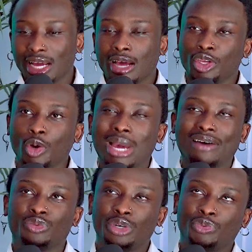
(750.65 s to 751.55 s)
You know, we
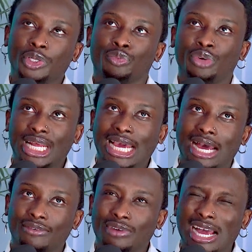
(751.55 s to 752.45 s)
don't really
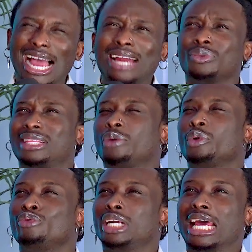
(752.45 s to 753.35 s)
have. I don't think we
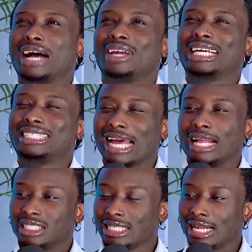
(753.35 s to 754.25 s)
really have like a
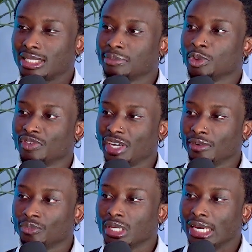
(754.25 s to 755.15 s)
dance movie
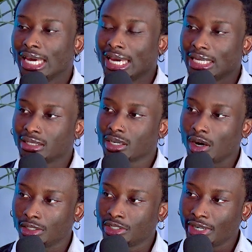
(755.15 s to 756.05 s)
in the
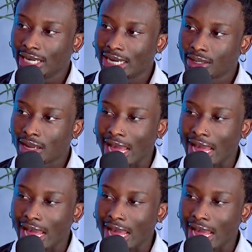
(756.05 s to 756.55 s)
country yet.